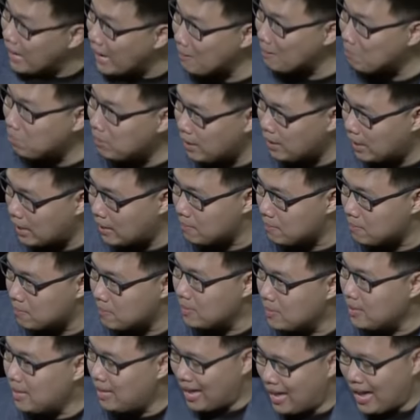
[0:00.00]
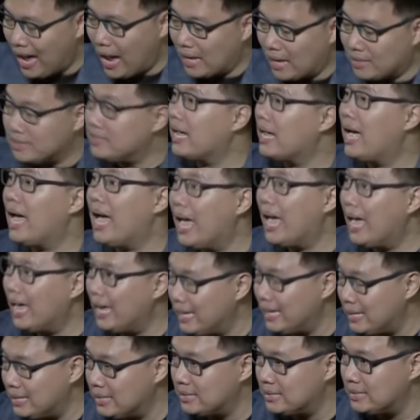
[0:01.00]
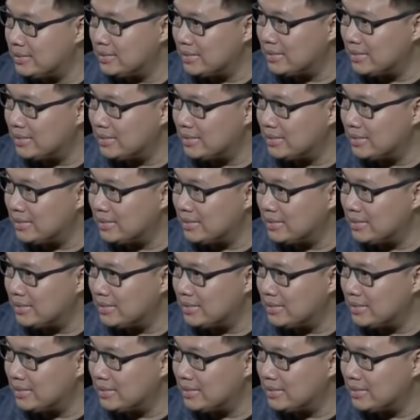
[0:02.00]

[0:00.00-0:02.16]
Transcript: Abraham unties,